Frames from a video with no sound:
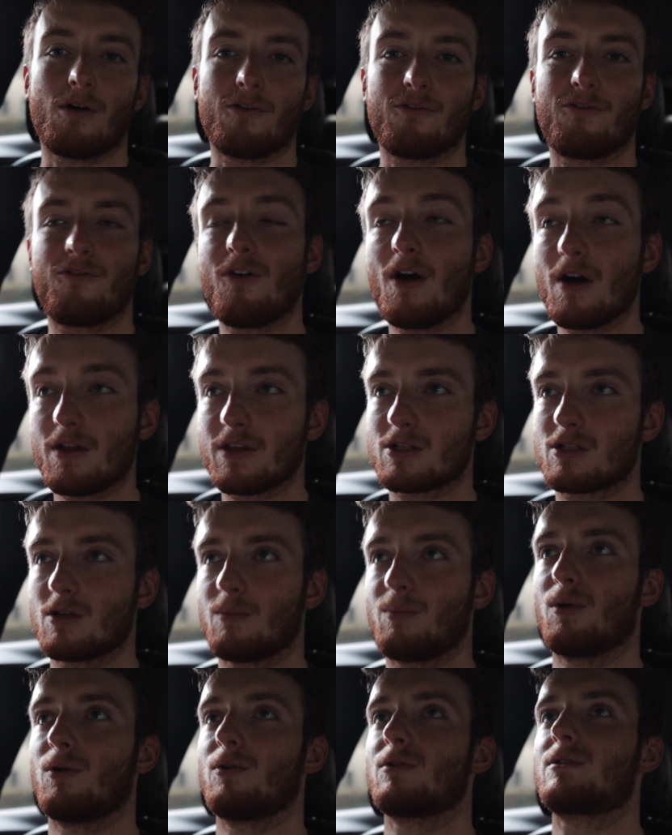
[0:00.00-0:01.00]
of further
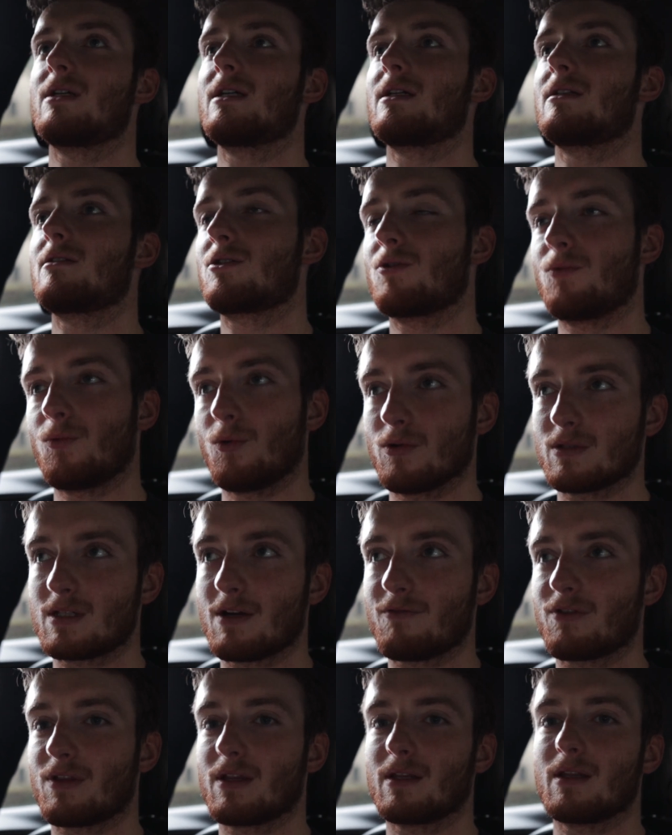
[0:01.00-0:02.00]
supporting towards
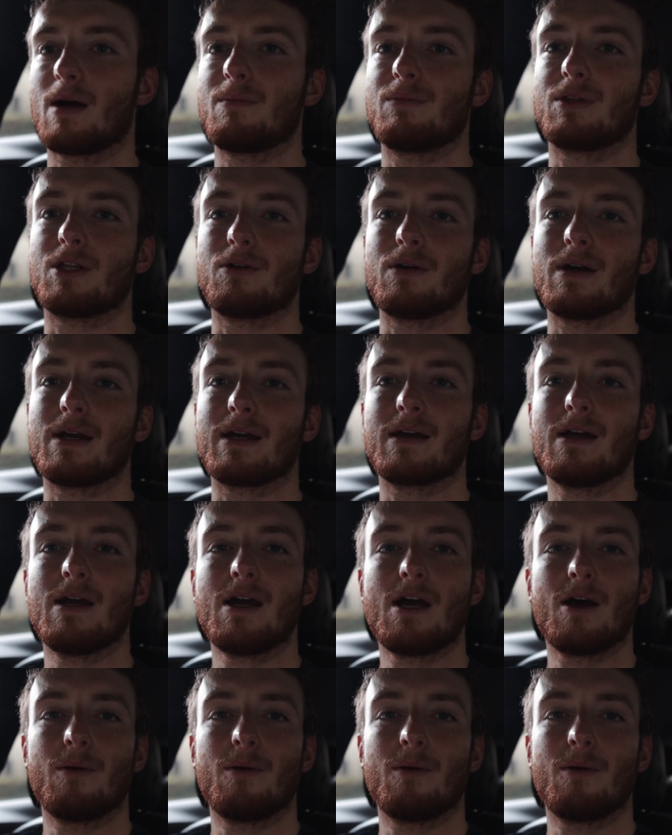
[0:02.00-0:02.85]
everything that I'm doing.